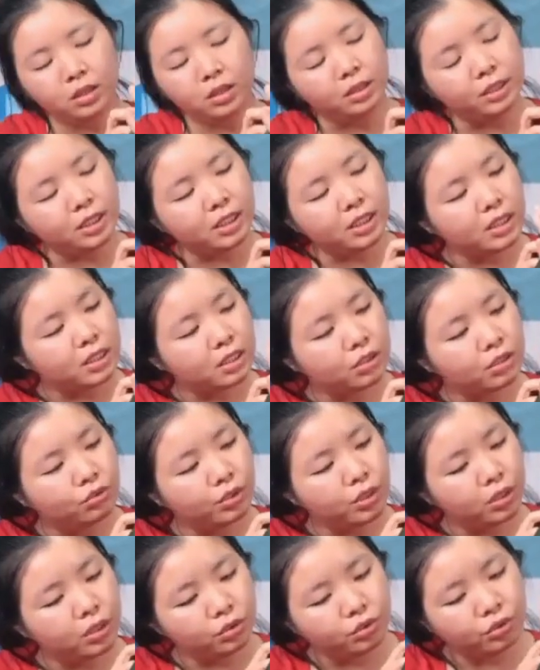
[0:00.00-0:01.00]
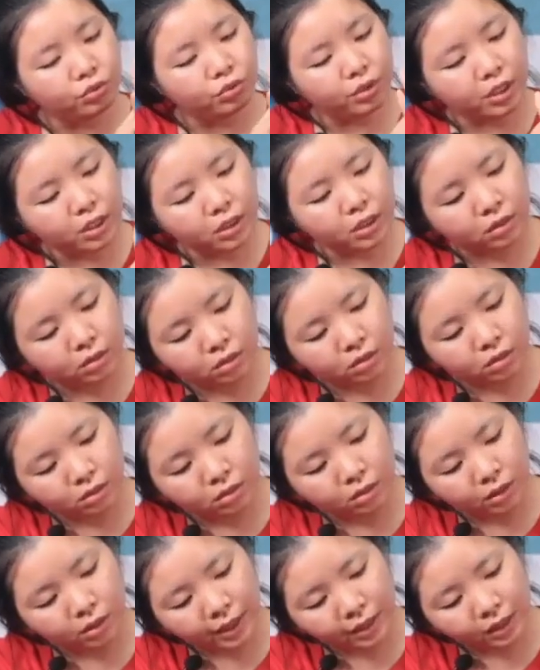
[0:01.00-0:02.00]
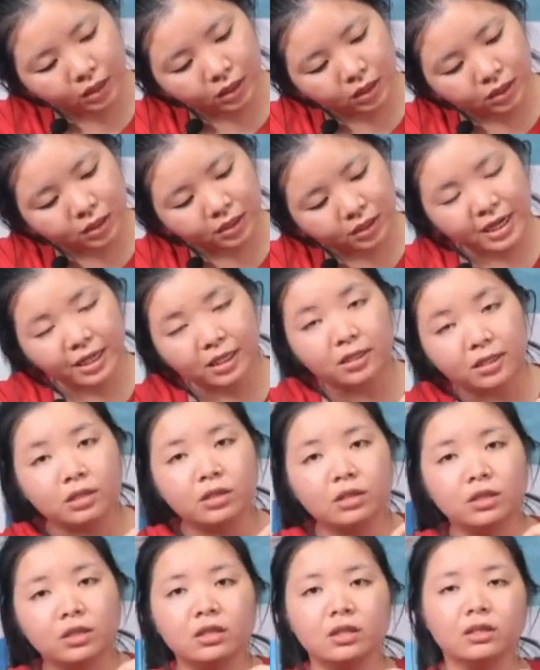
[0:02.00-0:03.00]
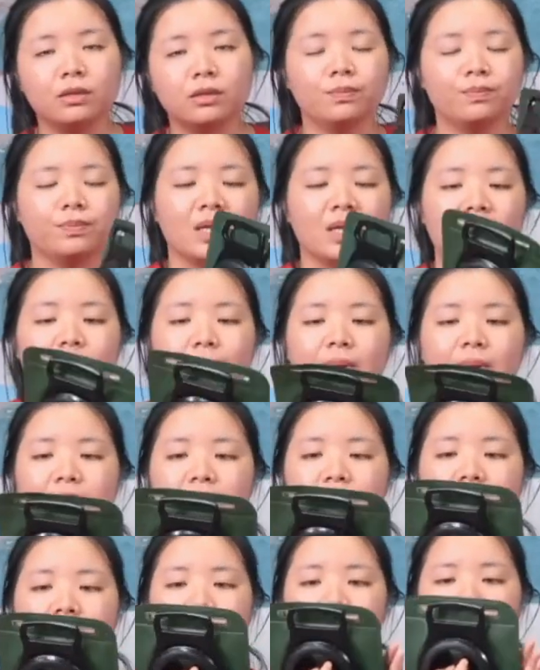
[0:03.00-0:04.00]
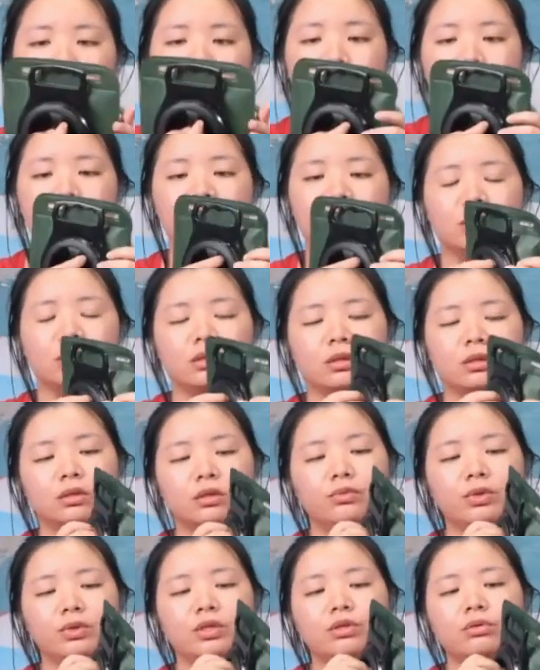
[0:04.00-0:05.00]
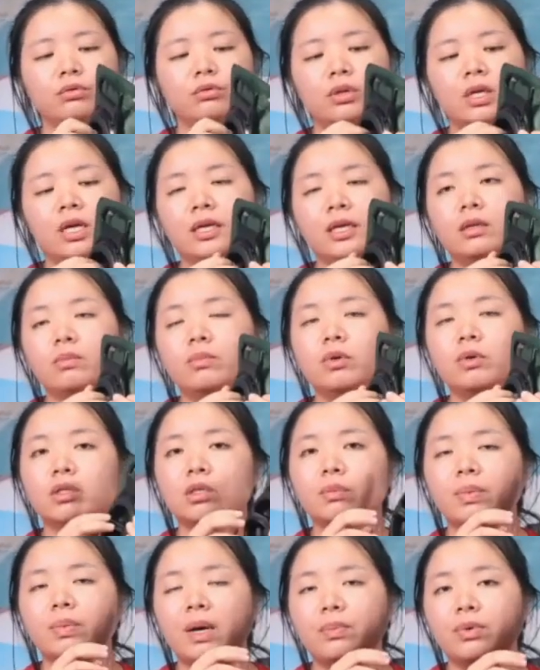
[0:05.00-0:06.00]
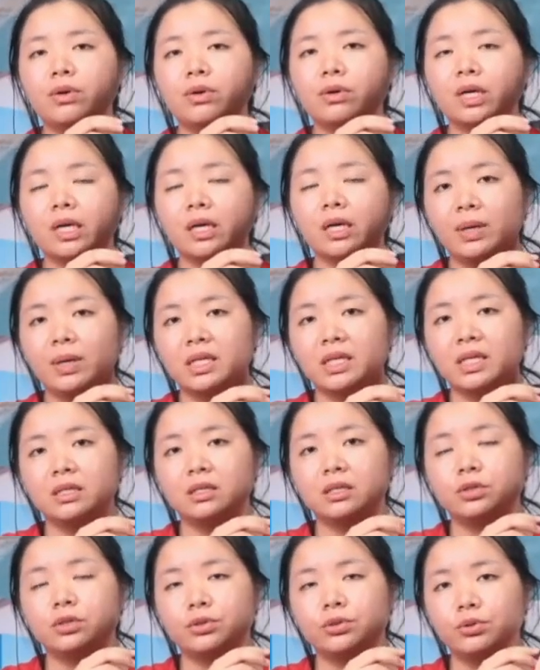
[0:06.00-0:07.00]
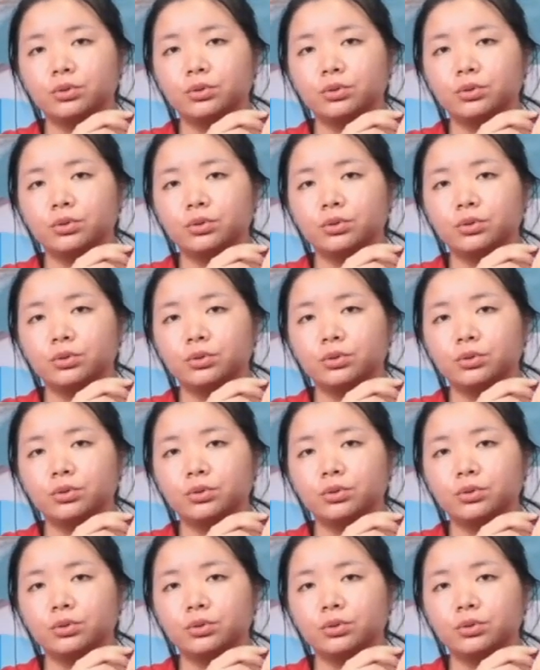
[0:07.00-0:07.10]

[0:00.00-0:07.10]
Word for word: This is a two liter. Yeah, it's a standard uh, capacity is two liter. We use the most popular capacity is two